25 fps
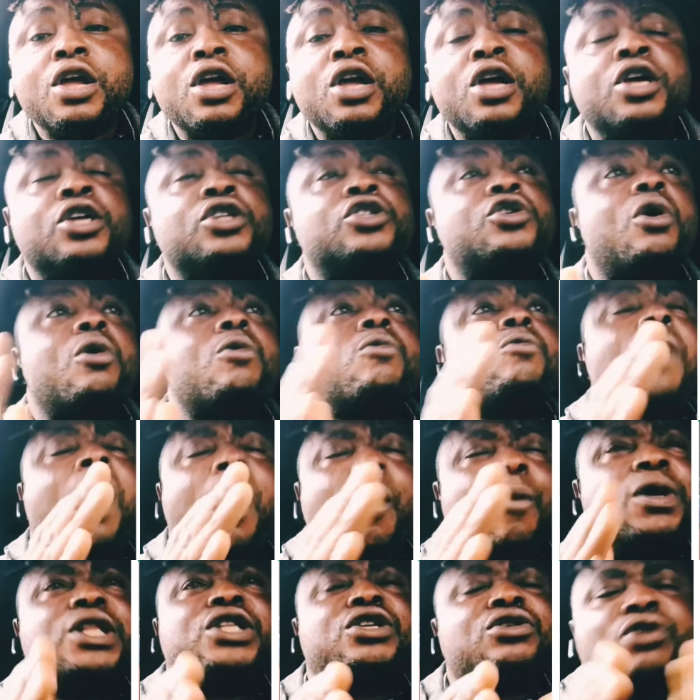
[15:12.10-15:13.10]
So
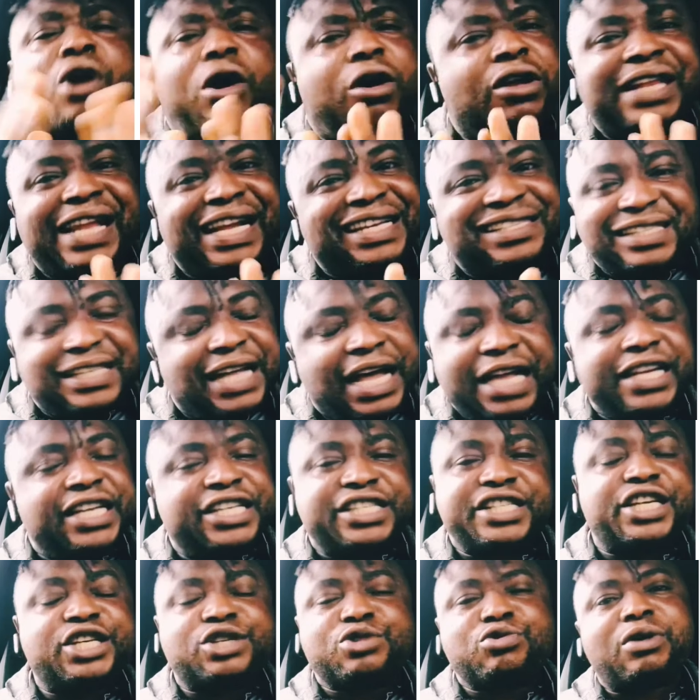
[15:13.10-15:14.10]
what we do not understand is
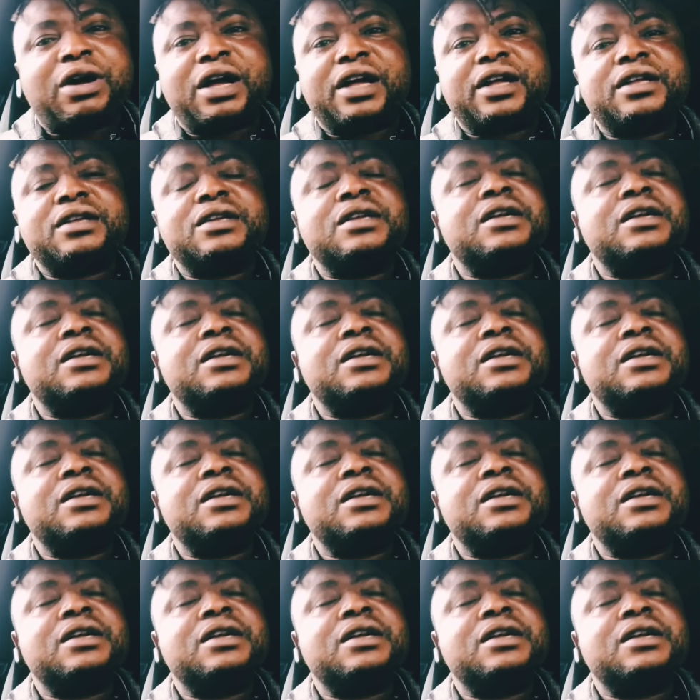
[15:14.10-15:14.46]
this one.